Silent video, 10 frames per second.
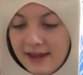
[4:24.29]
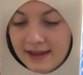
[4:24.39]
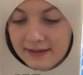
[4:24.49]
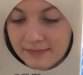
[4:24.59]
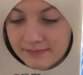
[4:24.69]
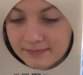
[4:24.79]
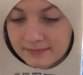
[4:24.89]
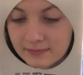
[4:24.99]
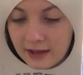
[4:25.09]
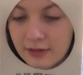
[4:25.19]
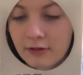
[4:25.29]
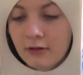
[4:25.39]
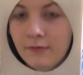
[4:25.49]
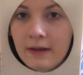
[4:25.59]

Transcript: then like their whole